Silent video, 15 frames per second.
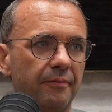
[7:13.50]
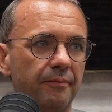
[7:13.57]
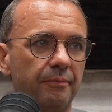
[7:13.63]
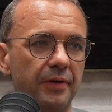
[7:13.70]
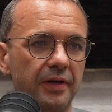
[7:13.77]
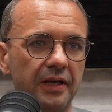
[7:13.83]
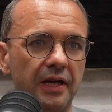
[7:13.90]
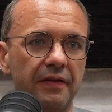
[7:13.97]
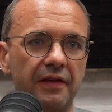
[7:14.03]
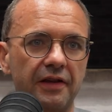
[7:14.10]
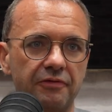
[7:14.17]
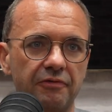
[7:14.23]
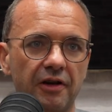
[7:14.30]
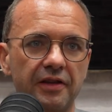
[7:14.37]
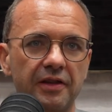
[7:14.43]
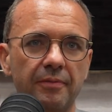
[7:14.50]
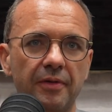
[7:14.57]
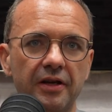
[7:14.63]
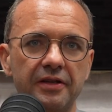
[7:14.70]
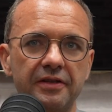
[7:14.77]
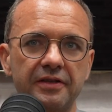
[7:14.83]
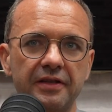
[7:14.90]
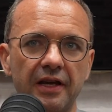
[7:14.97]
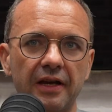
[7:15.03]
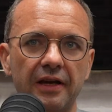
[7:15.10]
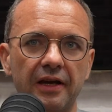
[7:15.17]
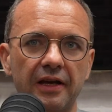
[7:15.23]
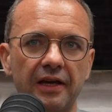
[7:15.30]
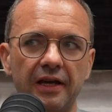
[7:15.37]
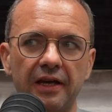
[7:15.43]
But yeah, that's right. The mindset
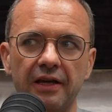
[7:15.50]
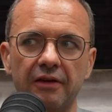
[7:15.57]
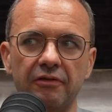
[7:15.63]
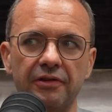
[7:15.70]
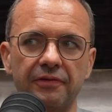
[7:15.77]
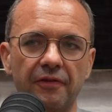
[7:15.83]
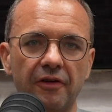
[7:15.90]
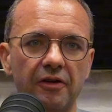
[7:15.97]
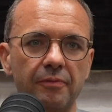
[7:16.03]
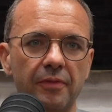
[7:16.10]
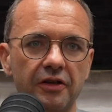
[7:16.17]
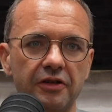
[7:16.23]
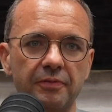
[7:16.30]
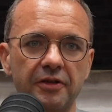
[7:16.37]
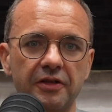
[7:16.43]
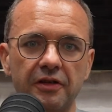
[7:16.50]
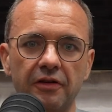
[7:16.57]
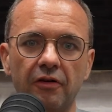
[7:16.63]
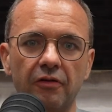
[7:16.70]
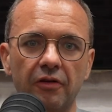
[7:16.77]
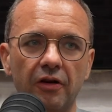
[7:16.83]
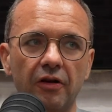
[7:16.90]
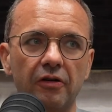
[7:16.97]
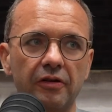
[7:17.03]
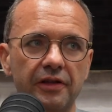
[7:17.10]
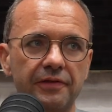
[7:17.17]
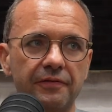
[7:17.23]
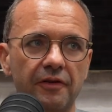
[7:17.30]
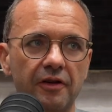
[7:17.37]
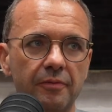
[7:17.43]
here is very much, especially in Hong Kong,
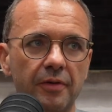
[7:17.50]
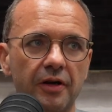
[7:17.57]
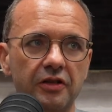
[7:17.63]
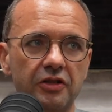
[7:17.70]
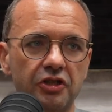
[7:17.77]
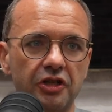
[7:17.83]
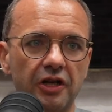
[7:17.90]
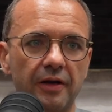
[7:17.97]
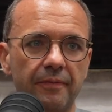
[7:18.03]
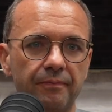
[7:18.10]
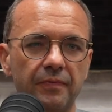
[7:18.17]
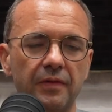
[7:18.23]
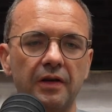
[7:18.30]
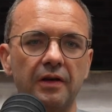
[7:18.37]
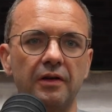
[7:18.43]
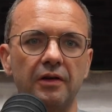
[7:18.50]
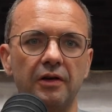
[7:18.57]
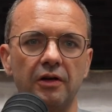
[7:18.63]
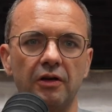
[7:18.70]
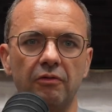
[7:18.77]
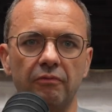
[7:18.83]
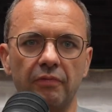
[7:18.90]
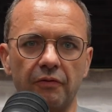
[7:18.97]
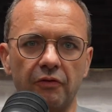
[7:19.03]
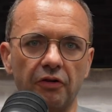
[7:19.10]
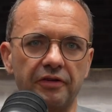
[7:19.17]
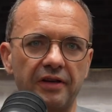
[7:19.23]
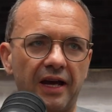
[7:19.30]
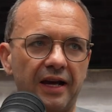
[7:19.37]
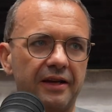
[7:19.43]
is very much we've got
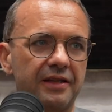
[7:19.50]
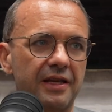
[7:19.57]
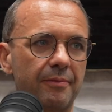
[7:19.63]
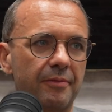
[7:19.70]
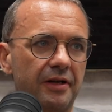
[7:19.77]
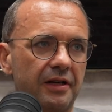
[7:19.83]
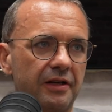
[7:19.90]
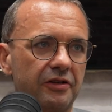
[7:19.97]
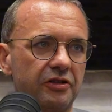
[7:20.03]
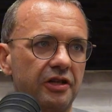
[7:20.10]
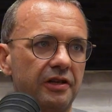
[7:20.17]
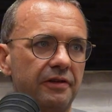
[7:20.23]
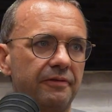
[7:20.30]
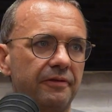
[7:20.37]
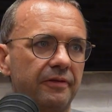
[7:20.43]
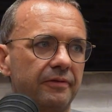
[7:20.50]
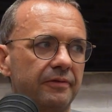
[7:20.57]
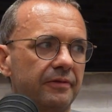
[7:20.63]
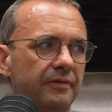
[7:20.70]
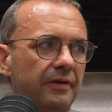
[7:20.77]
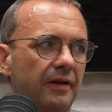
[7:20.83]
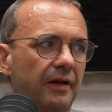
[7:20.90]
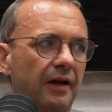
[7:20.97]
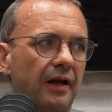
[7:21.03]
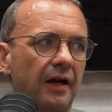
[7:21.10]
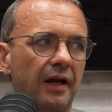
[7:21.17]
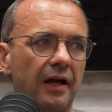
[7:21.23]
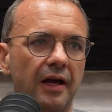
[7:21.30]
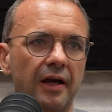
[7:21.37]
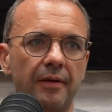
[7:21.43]
to academically achieve.
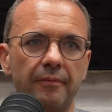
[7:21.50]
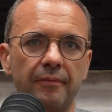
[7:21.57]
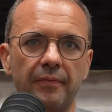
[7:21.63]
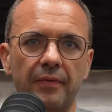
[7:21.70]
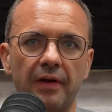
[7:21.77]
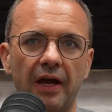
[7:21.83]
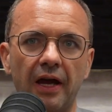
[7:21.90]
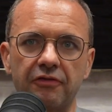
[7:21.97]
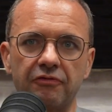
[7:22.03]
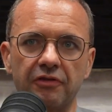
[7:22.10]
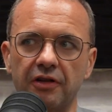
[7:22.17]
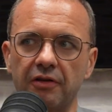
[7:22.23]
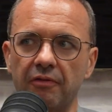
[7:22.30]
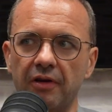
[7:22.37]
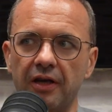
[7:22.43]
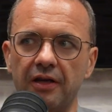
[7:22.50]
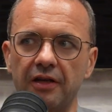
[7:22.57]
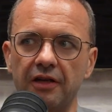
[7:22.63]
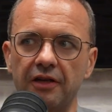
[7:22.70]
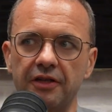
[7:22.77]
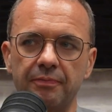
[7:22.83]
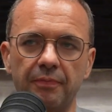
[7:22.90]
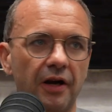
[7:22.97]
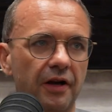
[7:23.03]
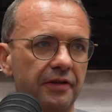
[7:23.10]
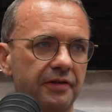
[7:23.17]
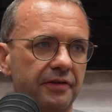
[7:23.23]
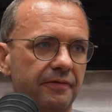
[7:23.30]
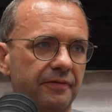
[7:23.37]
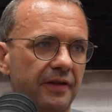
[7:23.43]
Extracurriculars
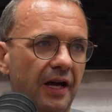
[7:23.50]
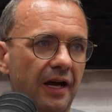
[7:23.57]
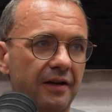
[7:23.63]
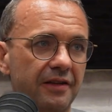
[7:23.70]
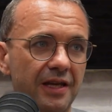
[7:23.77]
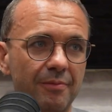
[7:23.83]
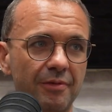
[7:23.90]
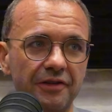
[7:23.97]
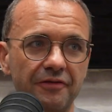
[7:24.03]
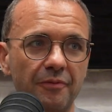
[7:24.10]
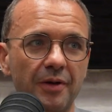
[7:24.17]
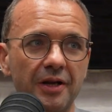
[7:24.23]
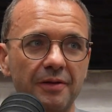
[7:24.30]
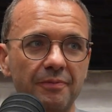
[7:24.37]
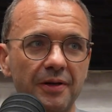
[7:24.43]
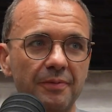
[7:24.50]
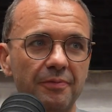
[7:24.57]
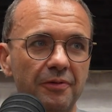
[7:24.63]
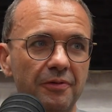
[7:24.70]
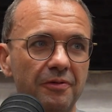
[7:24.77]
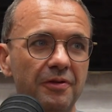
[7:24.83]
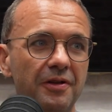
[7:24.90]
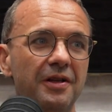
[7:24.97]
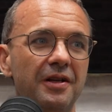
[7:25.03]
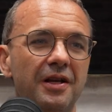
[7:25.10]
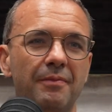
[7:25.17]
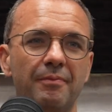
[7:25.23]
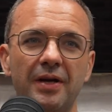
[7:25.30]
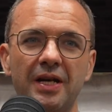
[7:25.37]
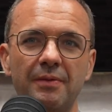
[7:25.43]
part of the academics for many people.
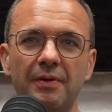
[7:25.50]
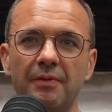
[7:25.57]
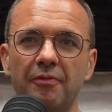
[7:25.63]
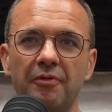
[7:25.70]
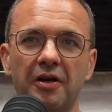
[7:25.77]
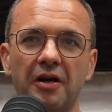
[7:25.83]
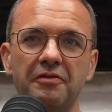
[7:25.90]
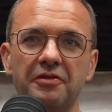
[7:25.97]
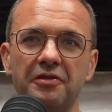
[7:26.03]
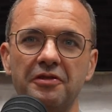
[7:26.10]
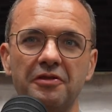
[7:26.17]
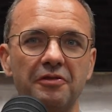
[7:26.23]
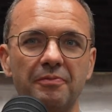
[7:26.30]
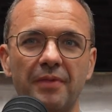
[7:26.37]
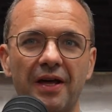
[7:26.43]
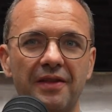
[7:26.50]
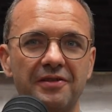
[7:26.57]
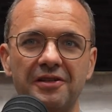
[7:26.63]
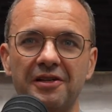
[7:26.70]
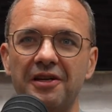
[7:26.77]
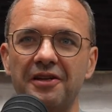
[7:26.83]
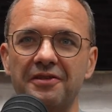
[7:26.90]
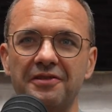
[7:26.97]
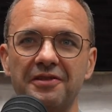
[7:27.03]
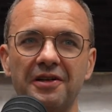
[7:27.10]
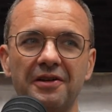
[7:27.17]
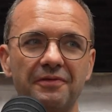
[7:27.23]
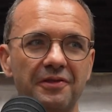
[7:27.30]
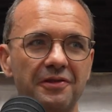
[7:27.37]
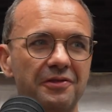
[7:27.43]
Many people go to maths classes
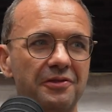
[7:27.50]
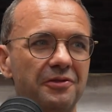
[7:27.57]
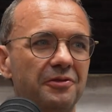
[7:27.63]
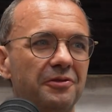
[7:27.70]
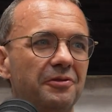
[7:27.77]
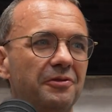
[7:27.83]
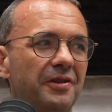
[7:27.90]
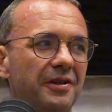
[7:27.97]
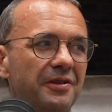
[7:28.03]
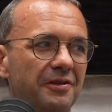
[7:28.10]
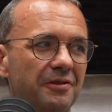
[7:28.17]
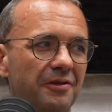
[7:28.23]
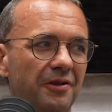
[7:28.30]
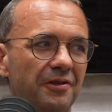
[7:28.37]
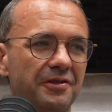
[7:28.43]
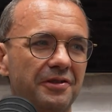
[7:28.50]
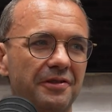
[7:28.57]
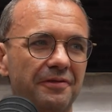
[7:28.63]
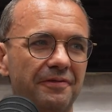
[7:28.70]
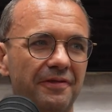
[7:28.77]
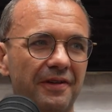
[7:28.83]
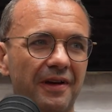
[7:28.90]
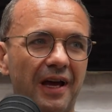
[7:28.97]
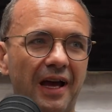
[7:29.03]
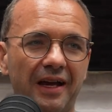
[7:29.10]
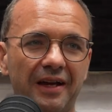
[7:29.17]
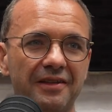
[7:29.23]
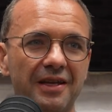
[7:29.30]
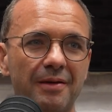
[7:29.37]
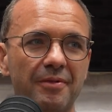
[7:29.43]
after school. They do lots of
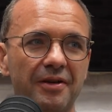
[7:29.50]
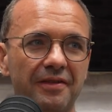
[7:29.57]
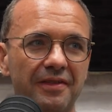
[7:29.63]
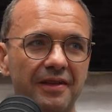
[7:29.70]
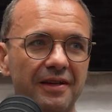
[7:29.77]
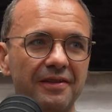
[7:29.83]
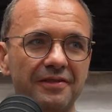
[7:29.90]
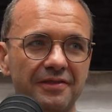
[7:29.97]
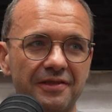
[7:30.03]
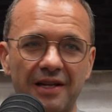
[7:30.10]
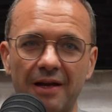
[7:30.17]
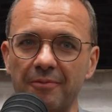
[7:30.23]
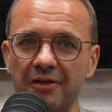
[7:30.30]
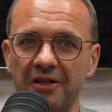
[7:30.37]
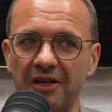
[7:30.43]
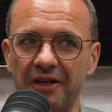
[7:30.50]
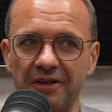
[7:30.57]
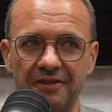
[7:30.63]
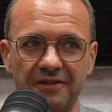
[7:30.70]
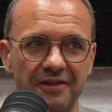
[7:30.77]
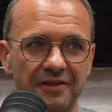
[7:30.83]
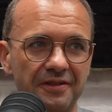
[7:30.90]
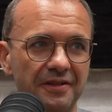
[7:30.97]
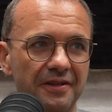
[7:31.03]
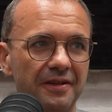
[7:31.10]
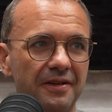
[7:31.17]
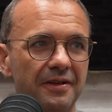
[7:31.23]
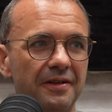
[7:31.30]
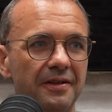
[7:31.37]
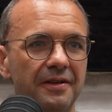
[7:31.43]
academic things, STEM classes.
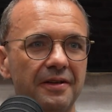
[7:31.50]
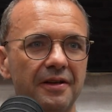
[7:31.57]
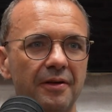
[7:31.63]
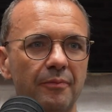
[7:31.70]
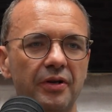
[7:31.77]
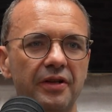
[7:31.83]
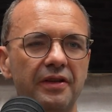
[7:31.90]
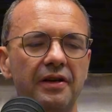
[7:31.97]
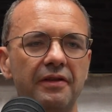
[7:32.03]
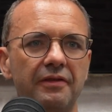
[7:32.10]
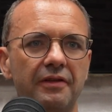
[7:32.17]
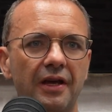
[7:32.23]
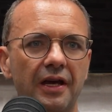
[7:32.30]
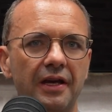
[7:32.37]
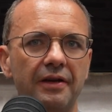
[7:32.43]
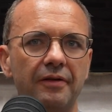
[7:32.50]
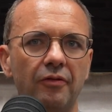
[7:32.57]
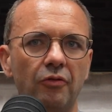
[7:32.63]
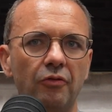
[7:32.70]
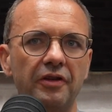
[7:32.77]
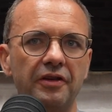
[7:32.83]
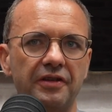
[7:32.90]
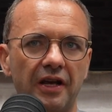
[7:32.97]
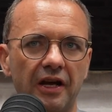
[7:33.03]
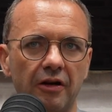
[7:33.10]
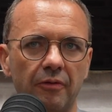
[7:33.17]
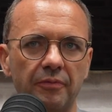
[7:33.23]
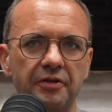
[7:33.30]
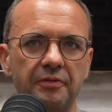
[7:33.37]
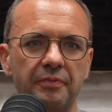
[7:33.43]
But at the end of the day, all this
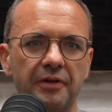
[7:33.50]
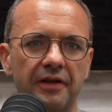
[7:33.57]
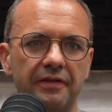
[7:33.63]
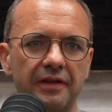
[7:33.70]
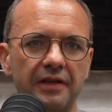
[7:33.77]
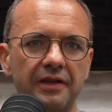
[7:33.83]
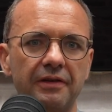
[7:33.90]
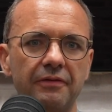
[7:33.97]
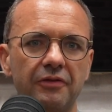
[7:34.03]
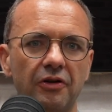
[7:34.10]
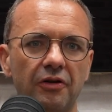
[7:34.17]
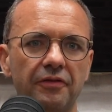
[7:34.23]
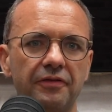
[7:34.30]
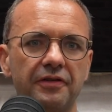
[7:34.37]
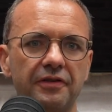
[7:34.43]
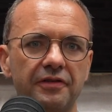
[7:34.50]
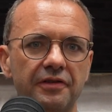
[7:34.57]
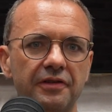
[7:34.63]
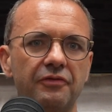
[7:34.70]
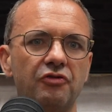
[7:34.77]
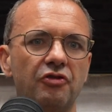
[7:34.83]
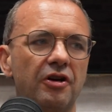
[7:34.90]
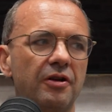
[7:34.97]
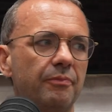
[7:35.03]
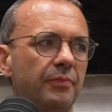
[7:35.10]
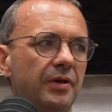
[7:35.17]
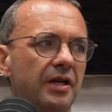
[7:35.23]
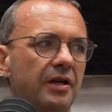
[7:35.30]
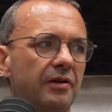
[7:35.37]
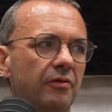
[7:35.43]
helps, but I think you've got to sort of try and
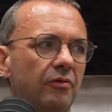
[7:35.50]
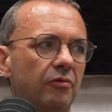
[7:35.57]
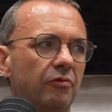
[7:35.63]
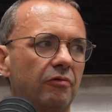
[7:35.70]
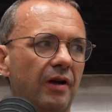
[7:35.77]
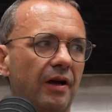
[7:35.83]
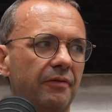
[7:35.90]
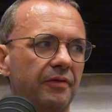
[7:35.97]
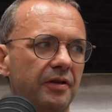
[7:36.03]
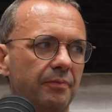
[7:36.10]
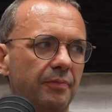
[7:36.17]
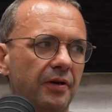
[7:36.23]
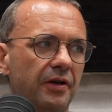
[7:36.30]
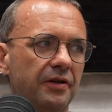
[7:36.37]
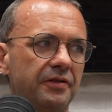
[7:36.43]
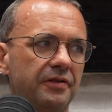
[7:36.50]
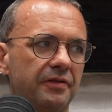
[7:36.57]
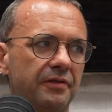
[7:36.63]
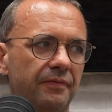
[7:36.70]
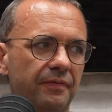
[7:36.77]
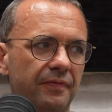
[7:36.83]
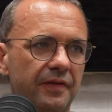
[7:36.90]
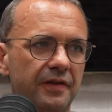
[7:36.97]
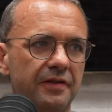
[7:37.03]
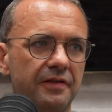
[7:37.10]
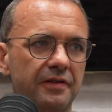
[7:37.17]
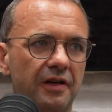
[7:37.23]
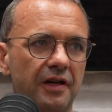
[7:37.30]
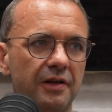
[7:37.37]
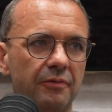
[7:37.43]
be an all-rounded person. This is
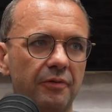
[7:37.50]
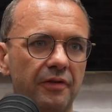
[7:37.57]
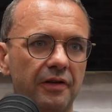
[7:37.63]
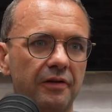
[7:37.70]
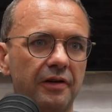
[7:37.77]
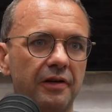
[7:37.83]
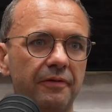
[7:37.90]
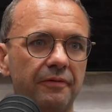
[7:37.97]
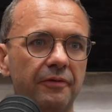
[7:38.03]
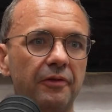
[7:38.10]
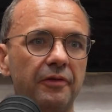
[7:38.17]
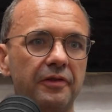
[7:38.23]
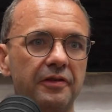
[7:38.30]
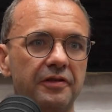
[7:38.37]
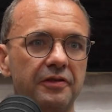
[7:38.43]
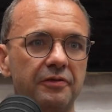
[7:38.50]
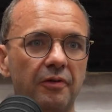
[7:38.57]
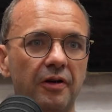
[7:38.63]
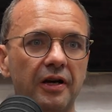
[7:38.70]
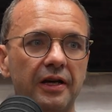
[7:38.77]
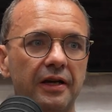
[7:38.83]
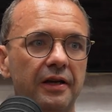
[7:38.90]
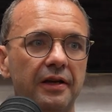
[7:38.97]
kind of what they're looking for. This is why